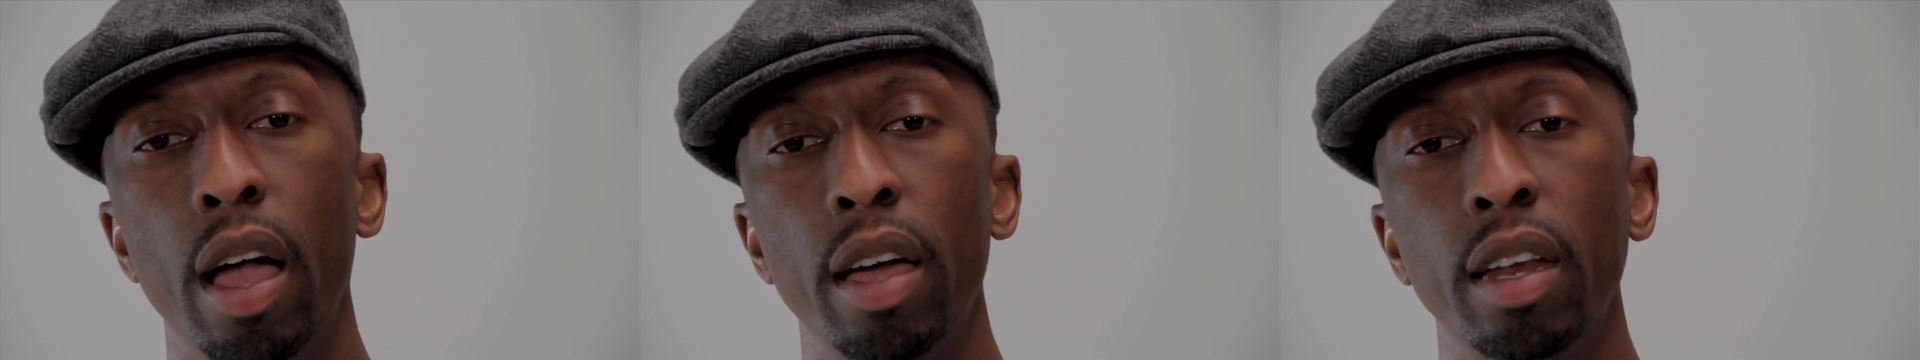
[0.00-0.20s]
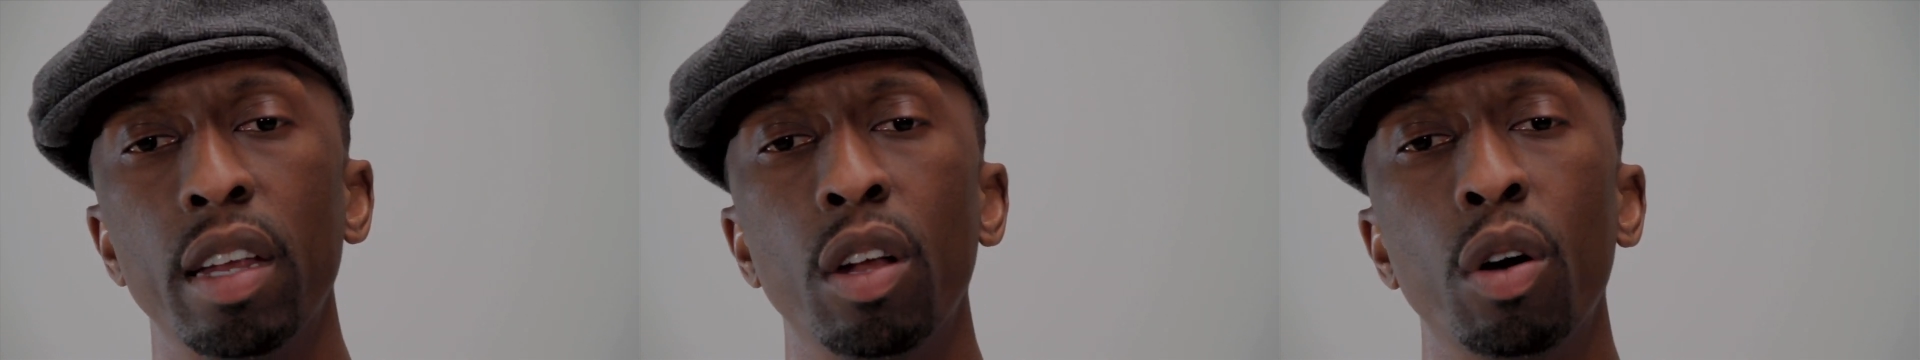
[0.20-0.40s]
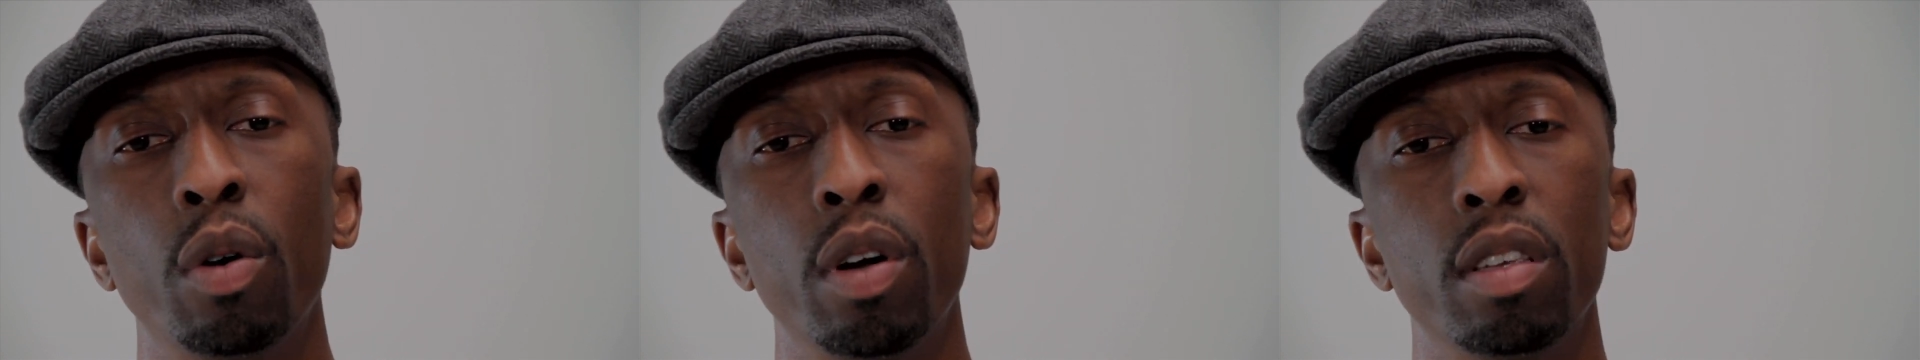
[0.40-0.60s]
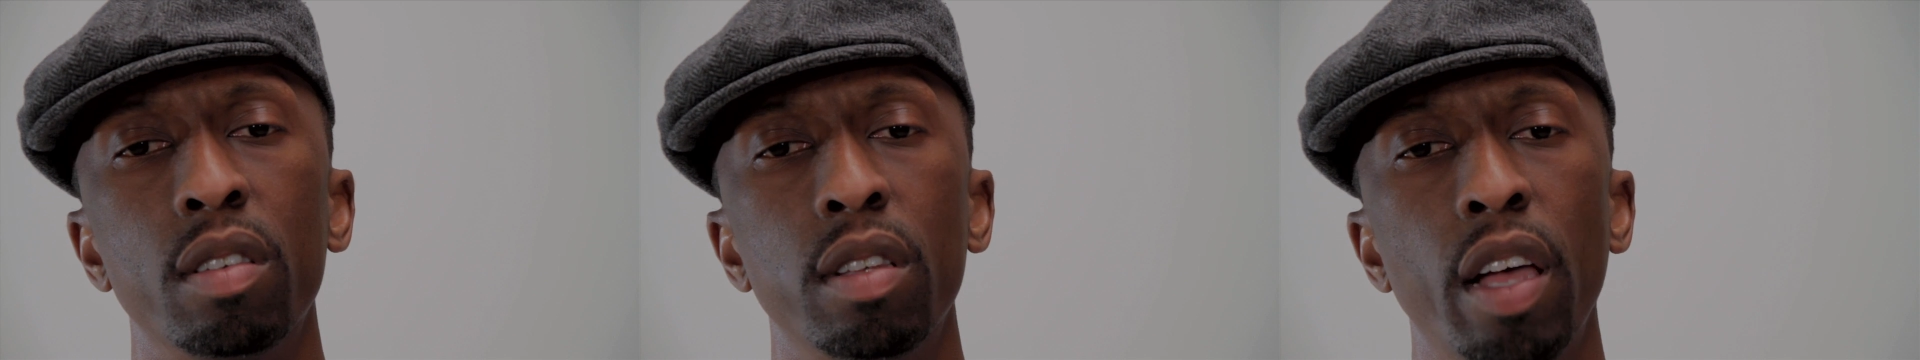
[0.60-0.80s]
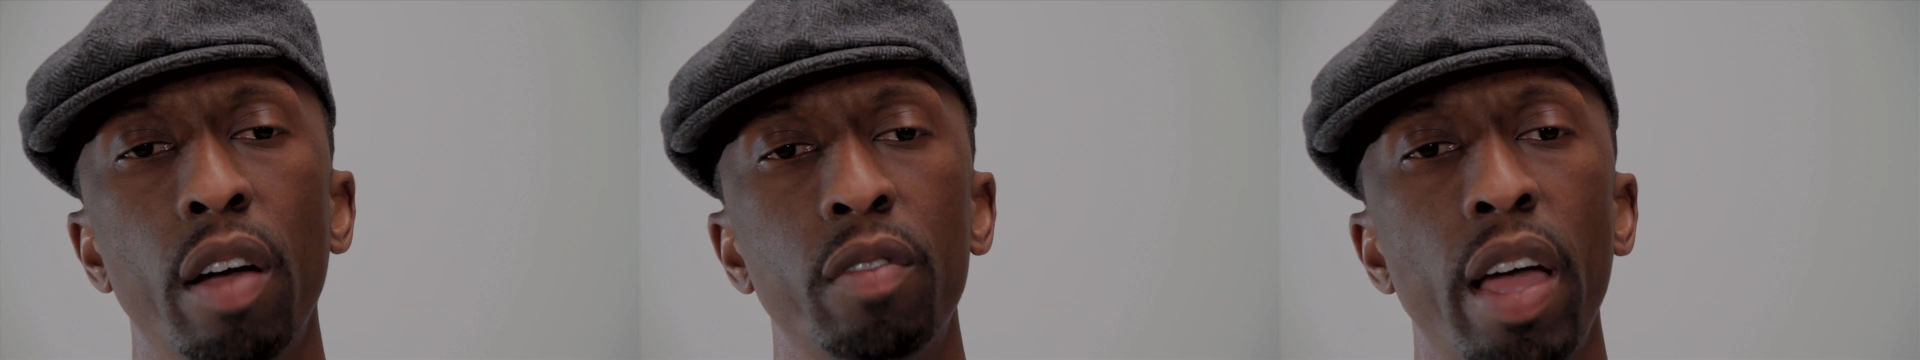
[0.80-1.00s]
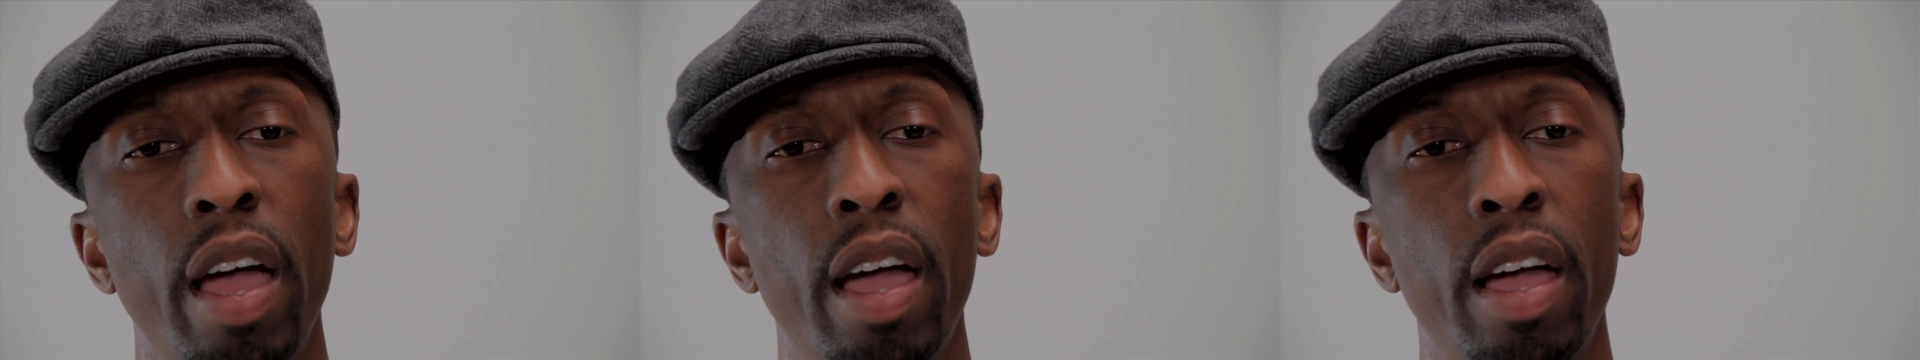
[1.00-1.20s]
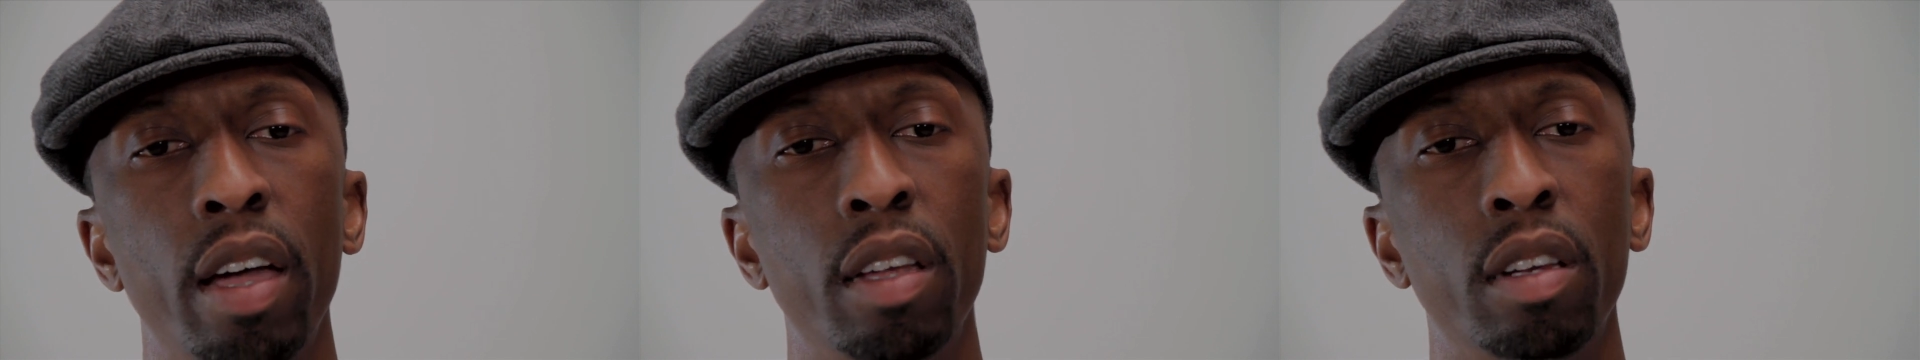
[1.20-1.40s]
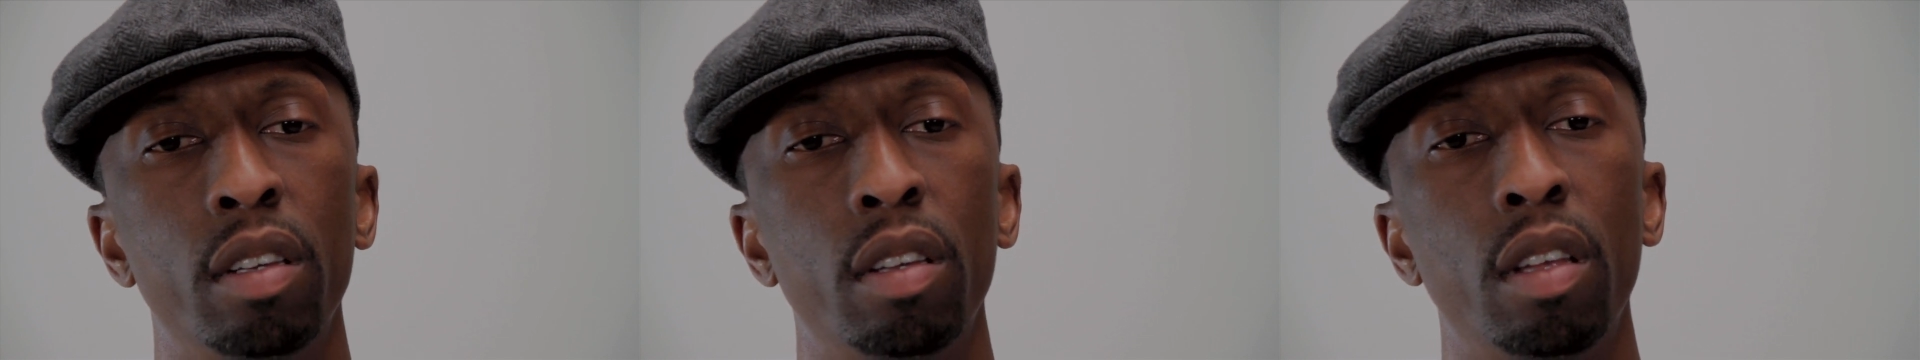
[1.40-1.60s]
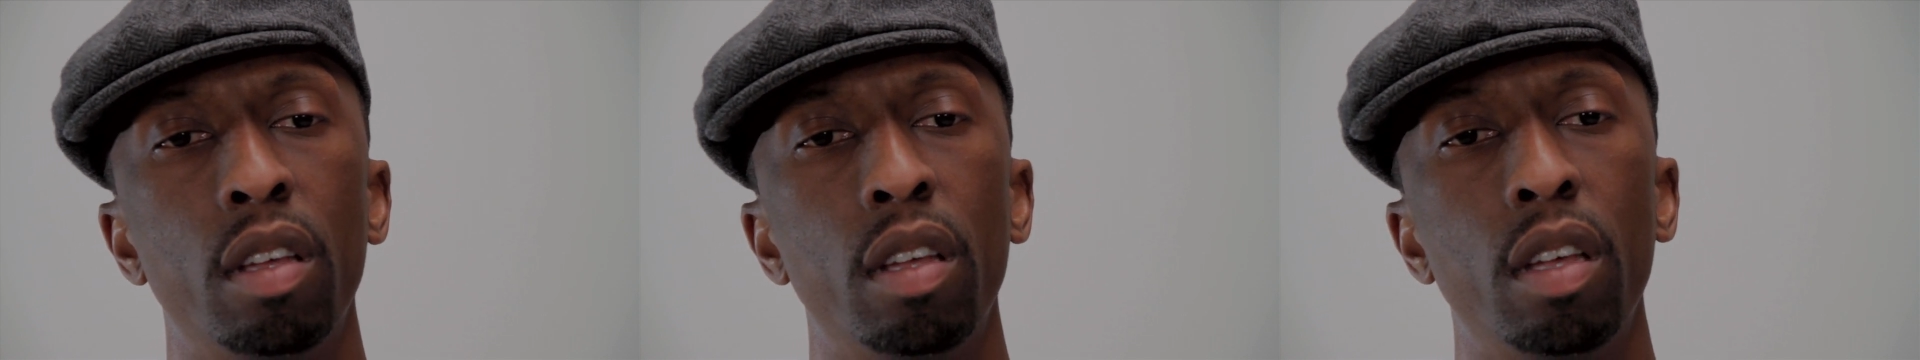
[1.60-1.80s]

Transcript: and I know his left hand